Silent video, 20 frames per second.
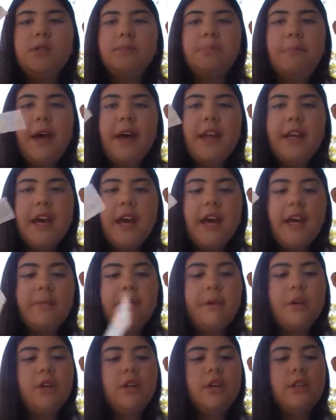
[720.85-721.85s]
band-aid
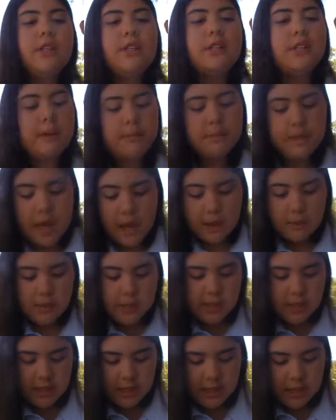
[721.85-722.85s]
because sometimes
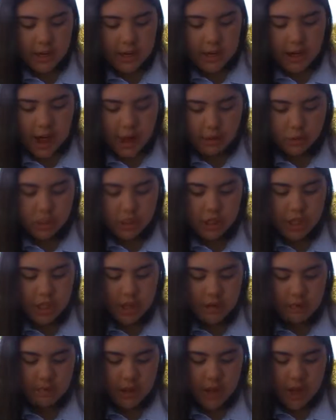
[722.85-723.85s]
can get an ouchie
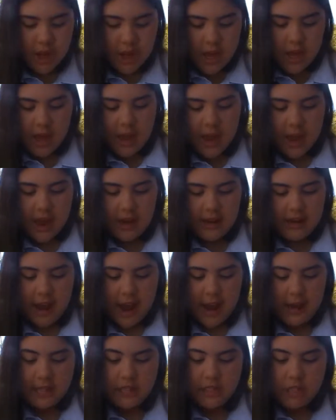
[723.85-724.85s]
and
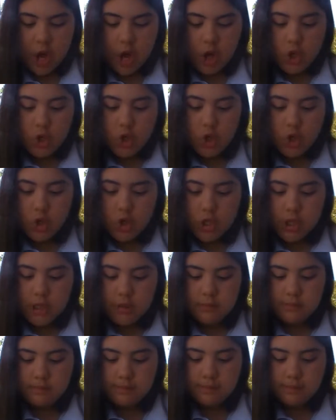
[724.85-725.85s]
that is not good.
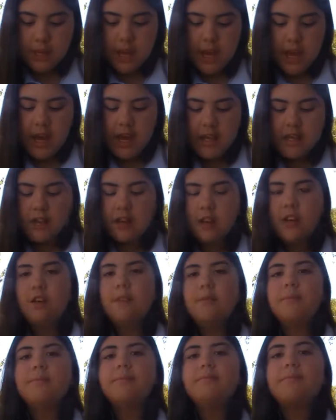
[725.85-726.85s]
And
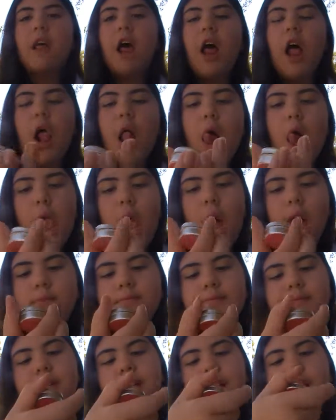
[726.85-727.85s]
um, uh,
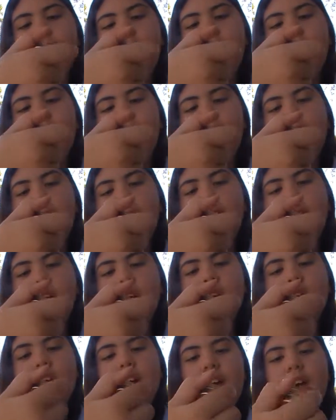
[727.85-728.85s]
uh,
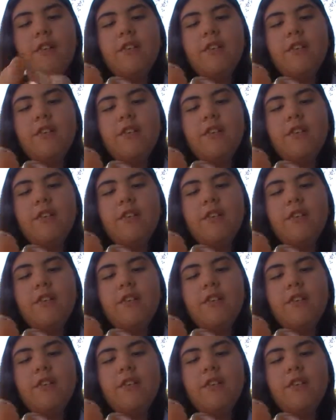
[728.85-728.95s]
a